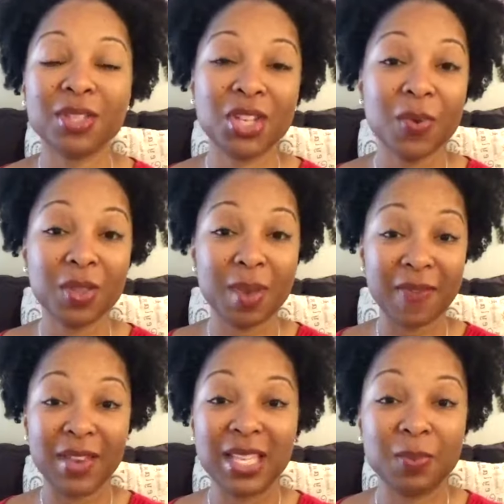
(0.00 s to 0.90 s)
share with my
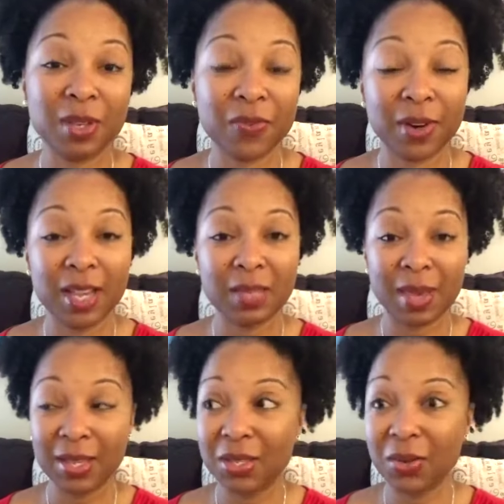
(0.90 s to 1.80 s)
Facebook friends,
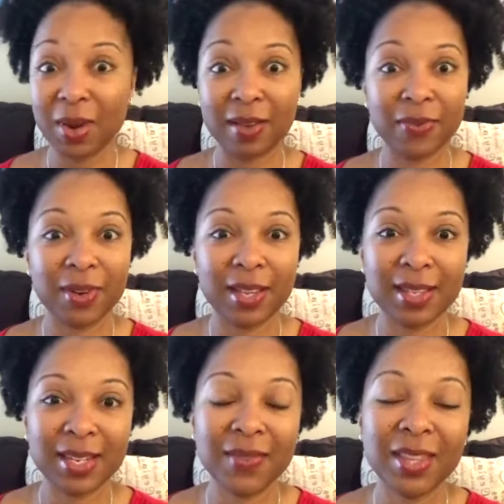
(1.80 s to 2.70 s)
my Instagram
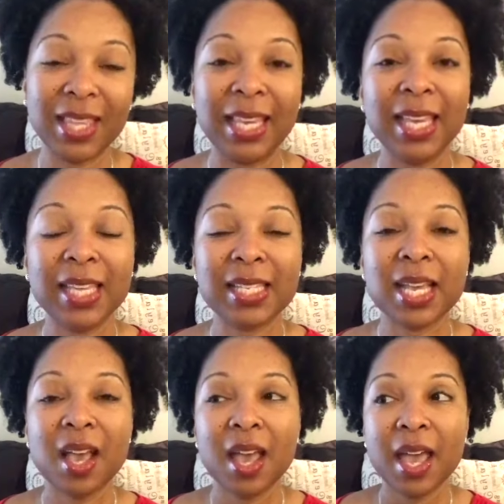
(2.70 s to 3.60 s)
friends, and everything else,
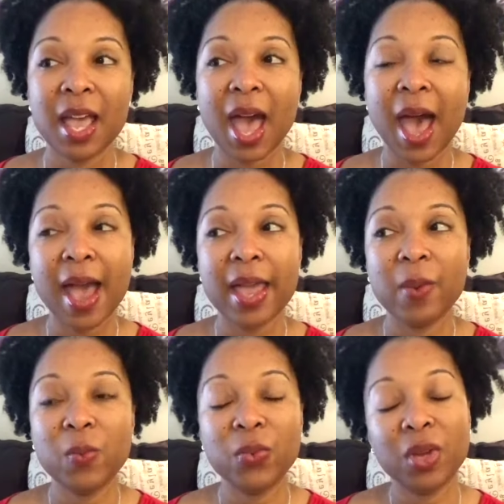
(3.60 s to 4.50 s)
I
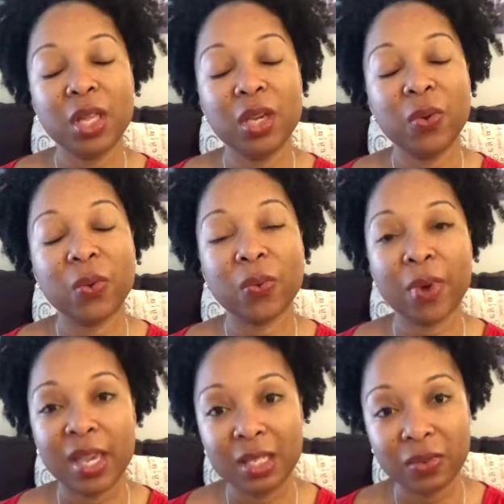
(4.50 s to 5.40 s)
am really
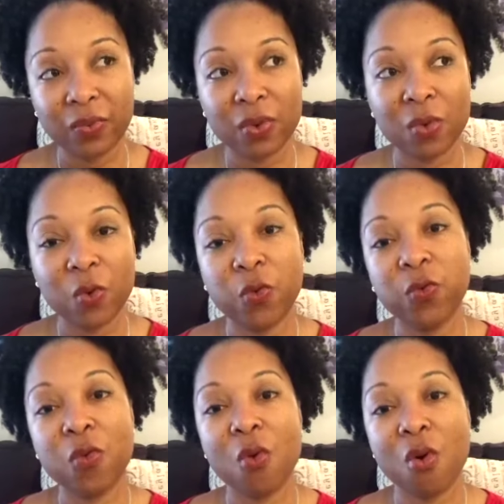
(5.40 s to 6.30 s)
grateful
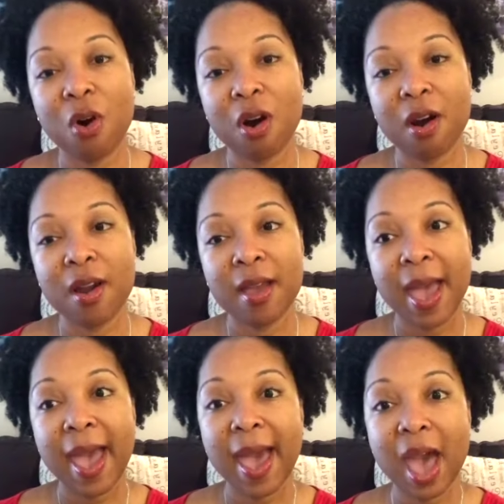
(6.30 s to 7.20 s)
for
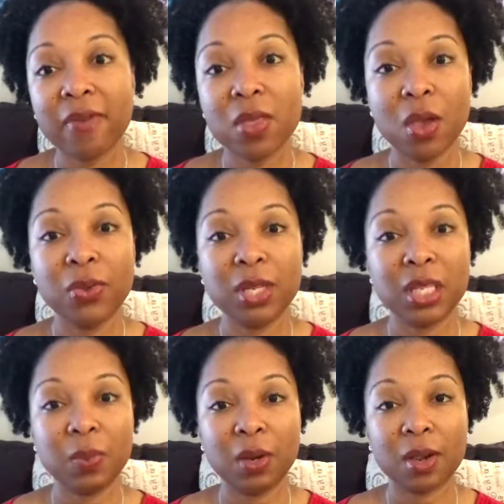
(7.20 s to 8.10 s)
having those
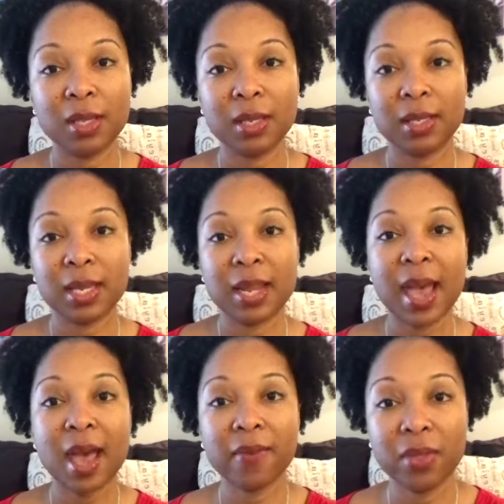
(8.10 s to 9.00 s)
experiences and
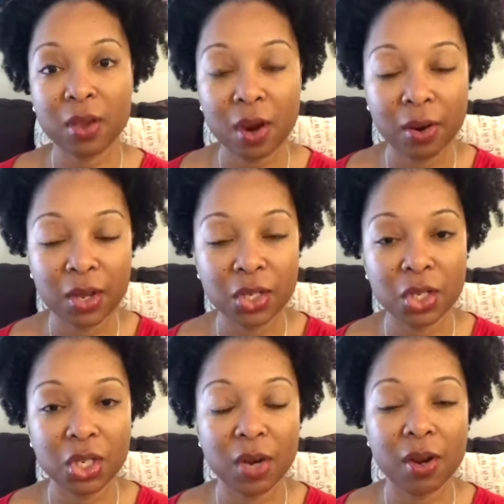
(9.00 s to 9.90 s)
having the courage to
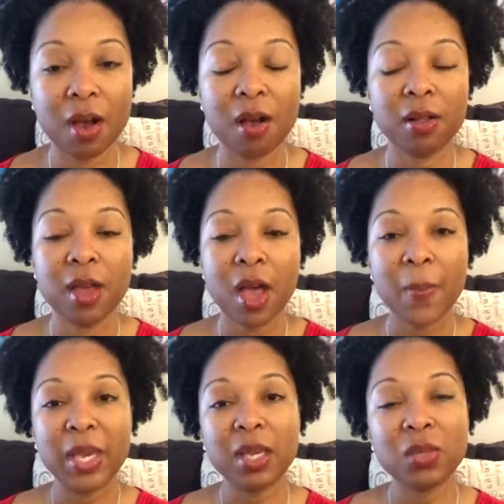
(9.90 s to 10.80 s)
share it all,
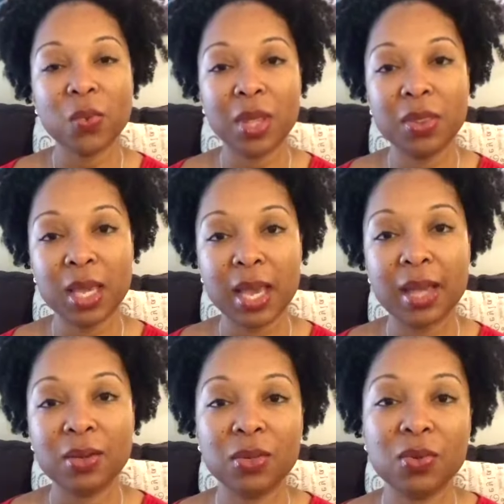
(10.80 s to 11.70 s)
because one thing
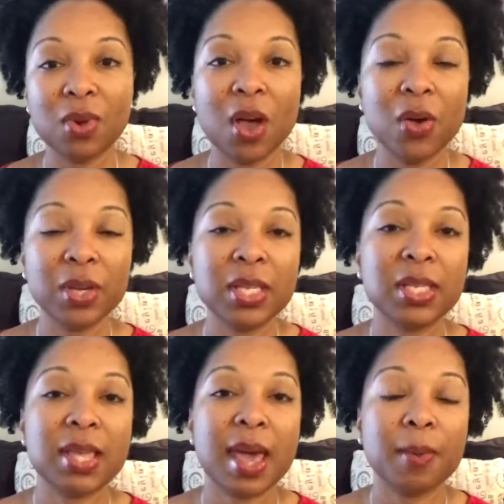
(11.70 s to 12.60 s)
I do know is
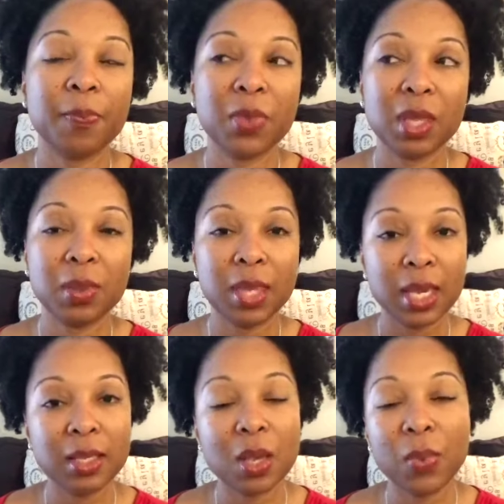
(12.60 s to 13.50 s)
that the
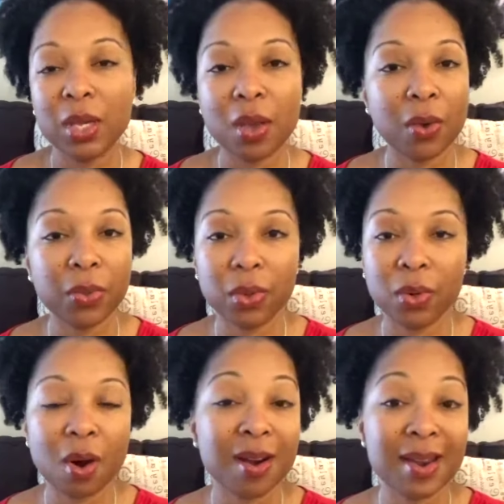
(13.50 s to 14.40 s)
things that we go
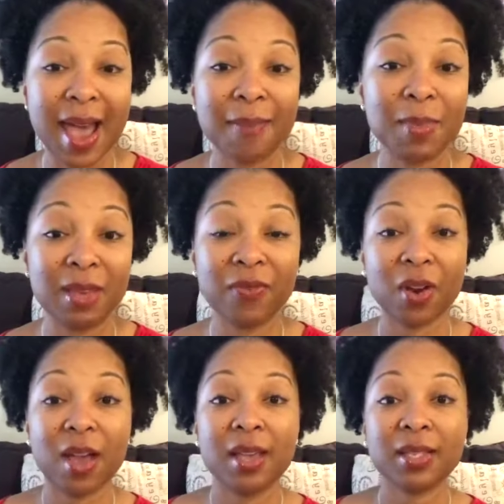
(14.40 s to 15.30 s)
through are not meant for
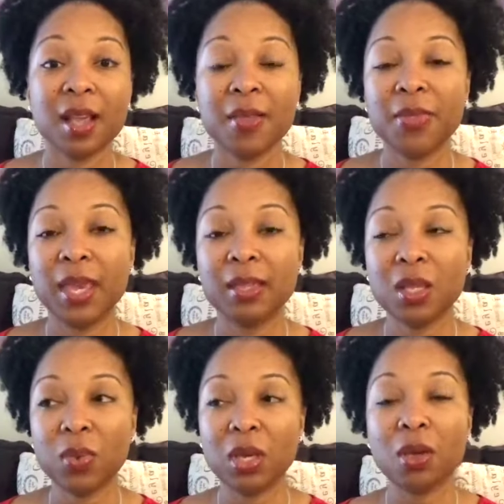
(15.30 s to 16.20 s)
us. The things
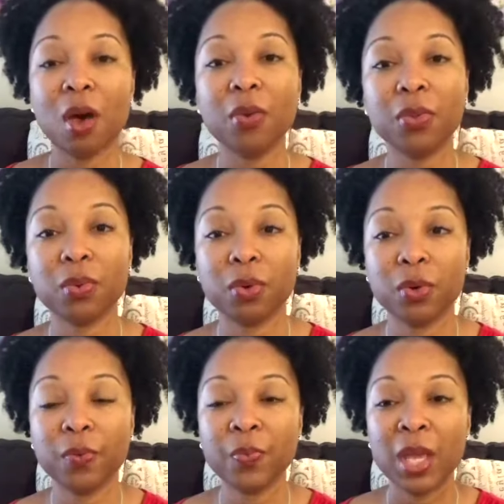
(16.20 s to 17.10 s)
that we go
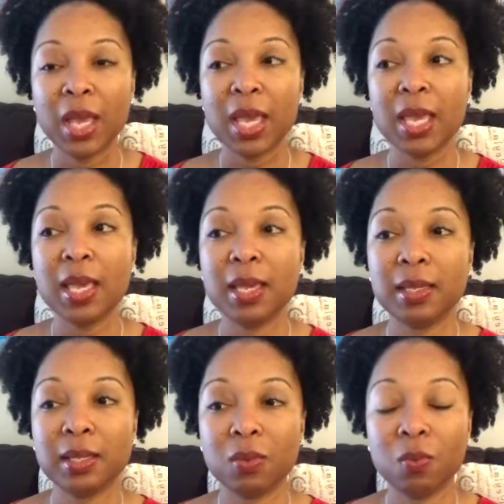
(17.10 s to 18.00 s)
through
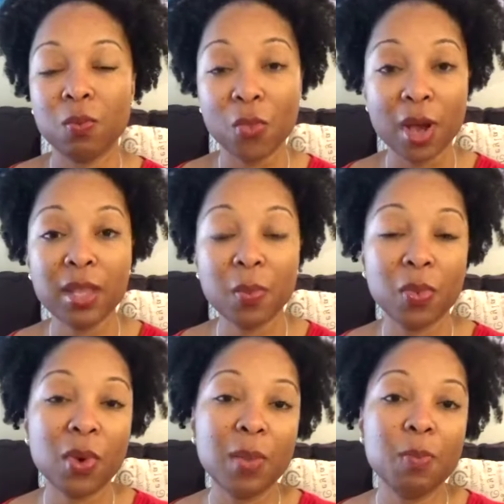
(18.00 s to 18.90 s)
is
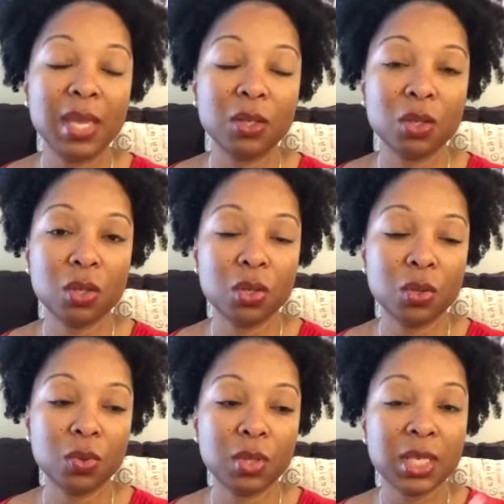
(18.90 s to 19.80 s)
number one, meant
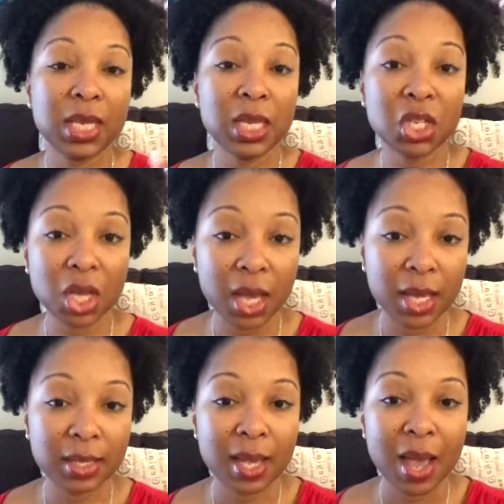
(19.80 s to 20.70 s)
to teach
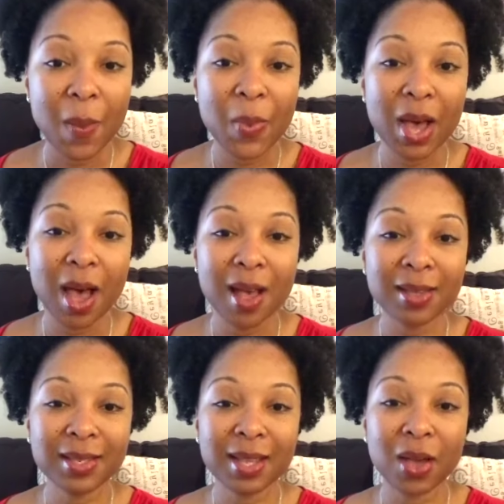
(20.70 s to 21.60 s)
us, but
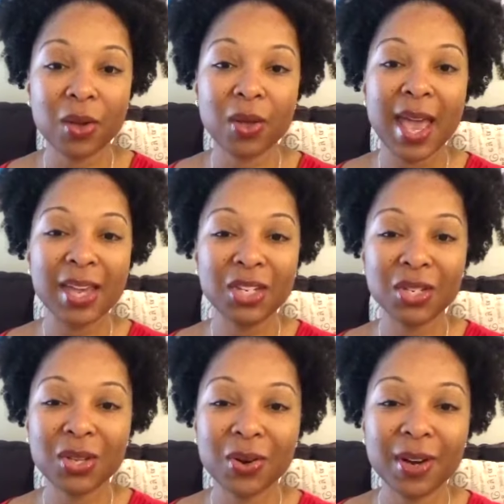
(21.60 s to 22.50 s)
also, hey
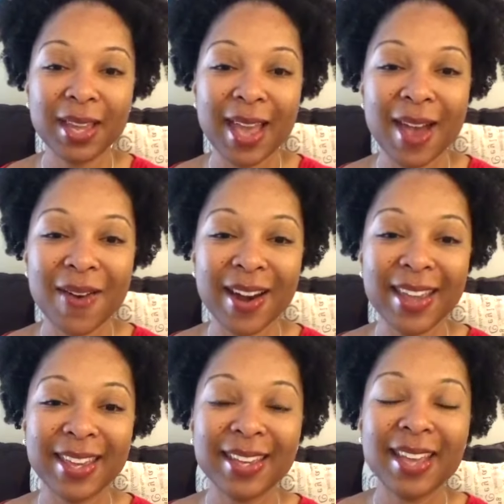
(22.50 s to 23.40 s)
Shatoria, how are
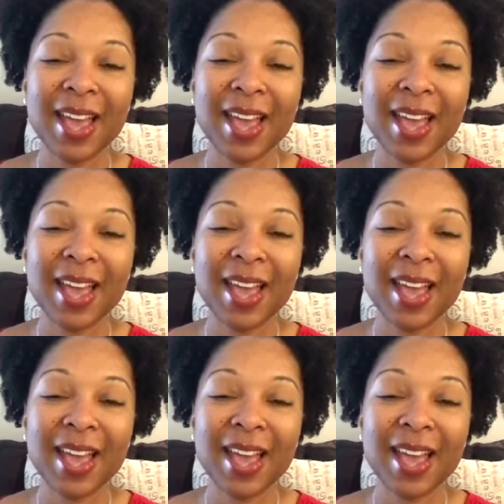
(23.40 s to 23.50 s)
you?